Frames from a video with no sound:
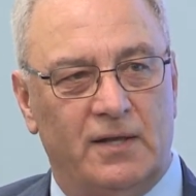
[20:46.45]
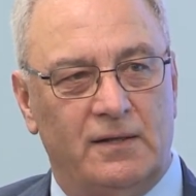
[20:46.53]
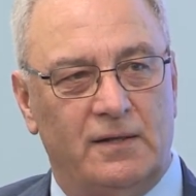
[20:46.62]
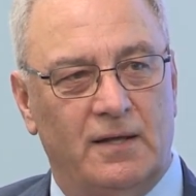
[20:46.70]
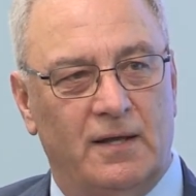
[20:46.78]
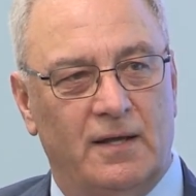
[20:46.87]

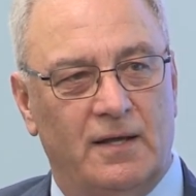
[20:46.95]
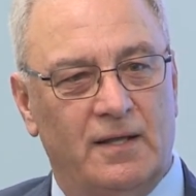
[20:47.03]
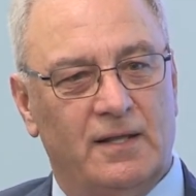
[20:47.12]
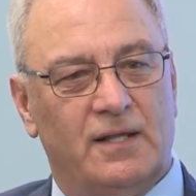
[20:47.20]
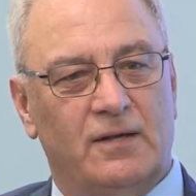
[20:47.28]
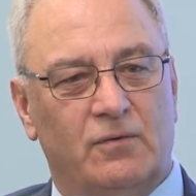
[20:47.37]
and it
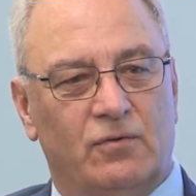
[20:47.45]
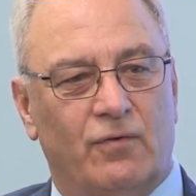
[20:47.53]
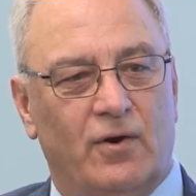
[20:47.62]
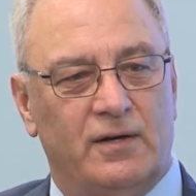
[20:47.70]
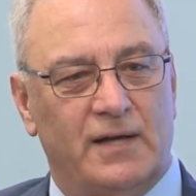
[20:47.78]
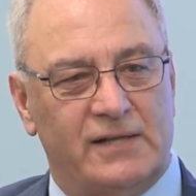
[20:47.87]
was
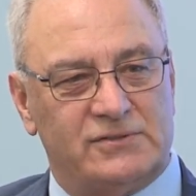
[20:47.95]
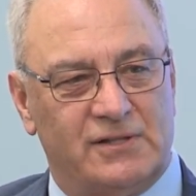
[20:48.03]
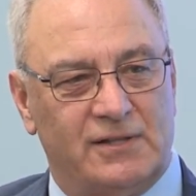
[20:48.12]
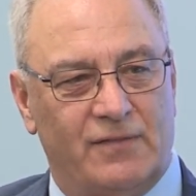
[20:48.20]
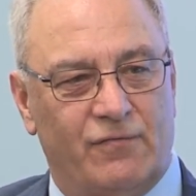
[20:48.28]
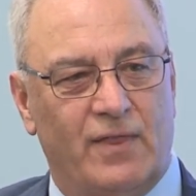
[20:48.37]
very nice
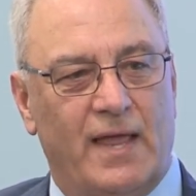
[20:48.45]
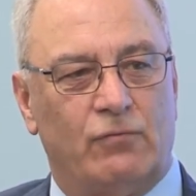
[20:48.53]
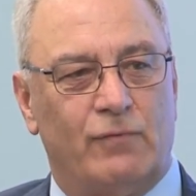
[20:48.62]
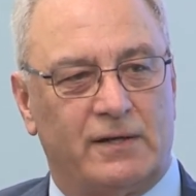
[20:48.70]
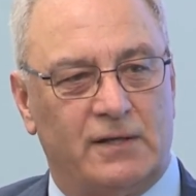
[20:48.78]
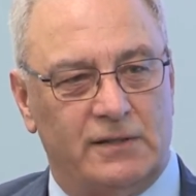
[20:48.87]
for that
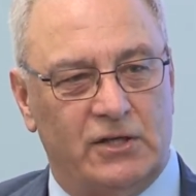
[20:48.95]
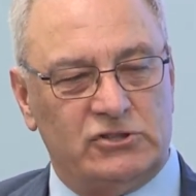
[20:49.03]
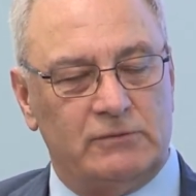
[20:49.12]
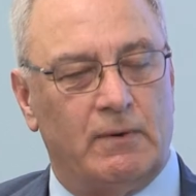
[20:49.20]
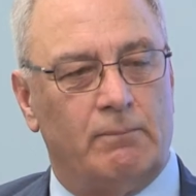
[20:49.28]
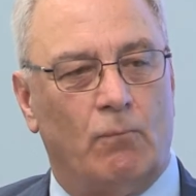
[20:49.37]
recognition. But